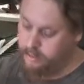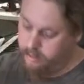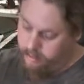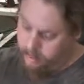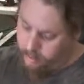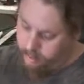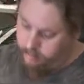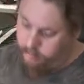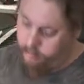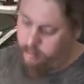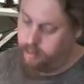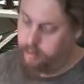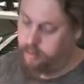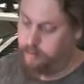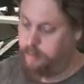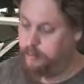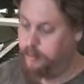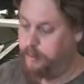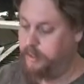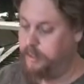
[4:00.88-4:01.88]
every time
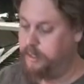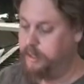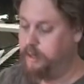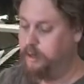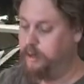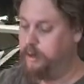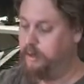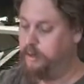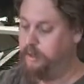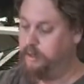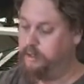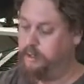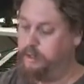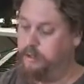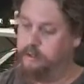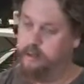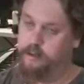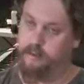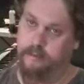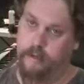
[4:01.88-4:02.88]
you press a note, it's
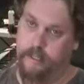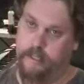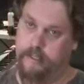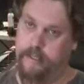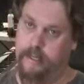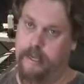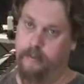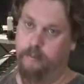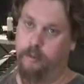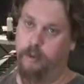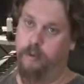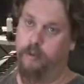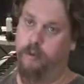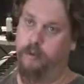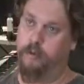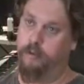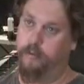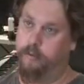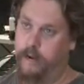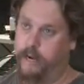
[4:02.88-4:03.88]
going to
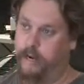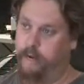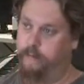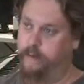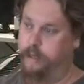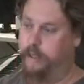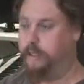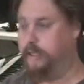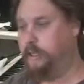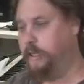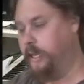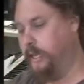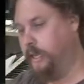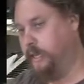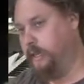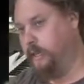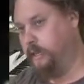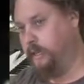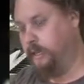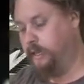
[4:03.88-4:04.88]
resample the random function
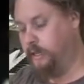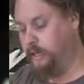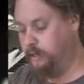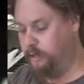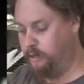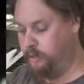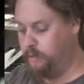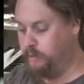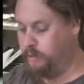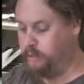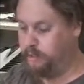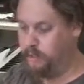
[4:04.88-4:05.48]
and get a new one.